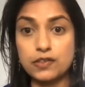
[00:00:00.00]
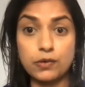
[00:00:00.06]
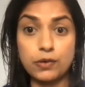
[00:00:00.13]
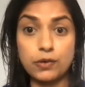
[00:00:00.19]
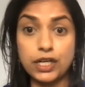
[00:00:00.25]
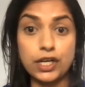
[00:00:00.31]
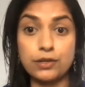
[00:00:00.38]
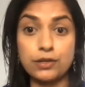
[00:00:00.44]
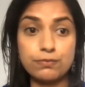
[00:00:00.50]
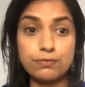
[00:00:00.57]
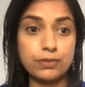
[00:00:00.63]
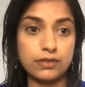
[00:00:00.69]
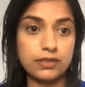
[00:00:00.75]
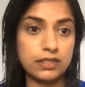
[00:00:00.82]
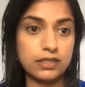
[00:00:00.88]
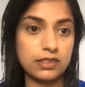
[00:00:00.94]
So I'd hope
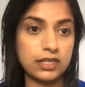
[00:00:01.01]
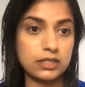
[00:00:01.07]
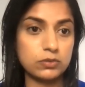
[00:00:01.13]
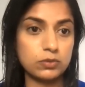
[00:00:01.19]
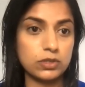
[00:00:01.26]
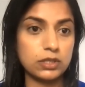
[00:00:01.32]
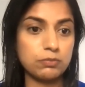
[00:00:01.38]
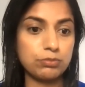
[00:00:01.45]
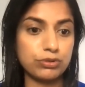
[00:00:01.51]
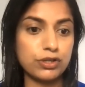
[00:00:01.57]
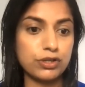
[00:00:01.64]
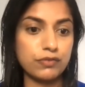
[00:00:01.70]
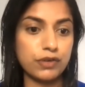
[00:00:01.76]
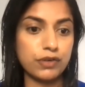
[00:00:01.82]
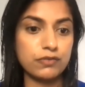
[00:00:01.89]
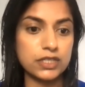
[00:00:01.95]
that things will
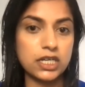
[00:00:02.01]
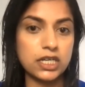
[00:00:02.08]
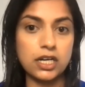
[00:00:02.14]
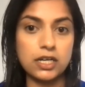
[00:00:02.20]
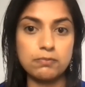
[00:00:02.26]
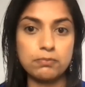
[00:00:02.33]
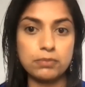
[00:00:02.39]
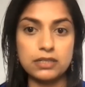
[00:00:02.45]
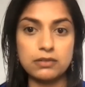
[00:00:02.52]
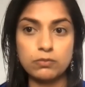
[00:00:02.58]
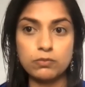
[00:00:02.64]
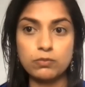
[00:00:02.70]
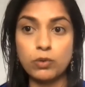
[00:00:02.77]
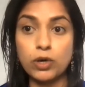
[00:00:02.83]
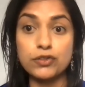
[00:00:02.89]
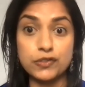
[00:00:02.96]
improve over time, but
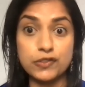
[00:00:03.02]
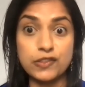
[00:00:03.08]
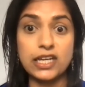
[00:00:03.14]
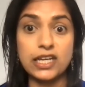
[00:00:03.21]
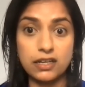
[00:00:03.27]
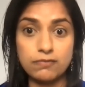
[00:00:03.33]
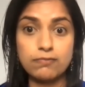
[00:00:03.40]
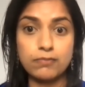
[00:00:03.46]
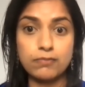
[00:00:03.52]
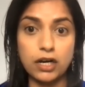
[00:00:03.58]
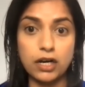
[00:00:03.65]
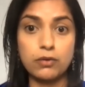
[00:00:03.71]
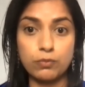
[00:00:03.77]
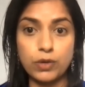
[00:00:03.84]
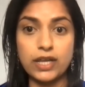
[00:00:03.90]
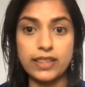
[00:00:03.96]
whilst they
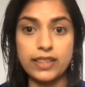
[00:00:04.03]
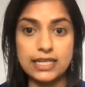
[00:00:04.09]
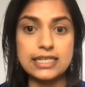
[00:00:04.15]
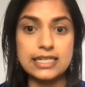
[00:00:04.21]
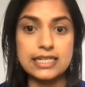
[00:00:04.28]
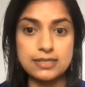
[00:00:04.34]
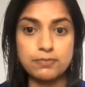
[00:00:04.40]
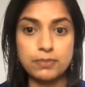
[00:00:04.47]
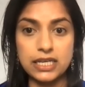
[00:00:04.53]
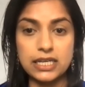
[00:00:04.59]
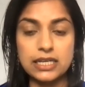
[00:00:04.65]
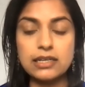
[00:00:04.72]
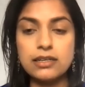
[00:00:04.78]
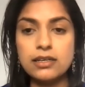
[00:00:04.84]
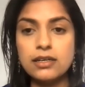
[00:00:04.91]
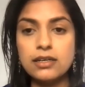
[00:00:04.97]
aren't where they need to
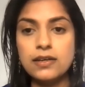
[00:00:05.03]
be,